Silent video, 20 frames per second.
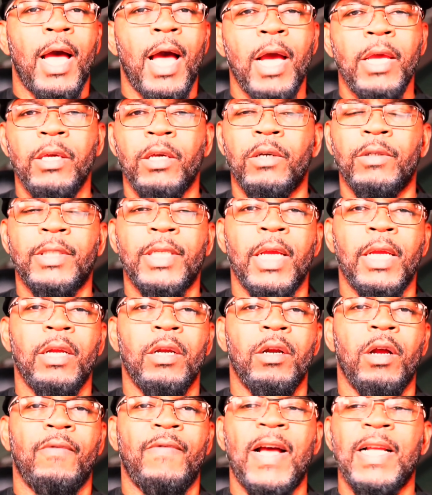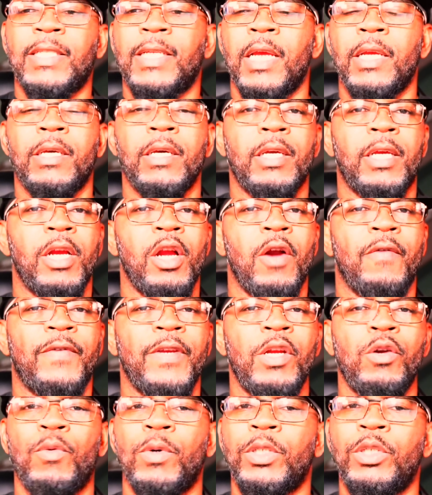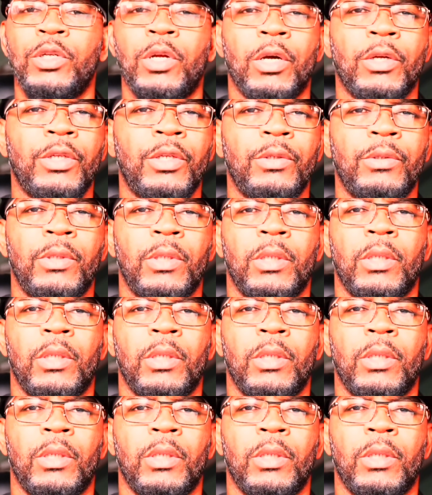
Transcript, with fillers: How you gonna take care of her? I take good care of her. Here, what you gonna do?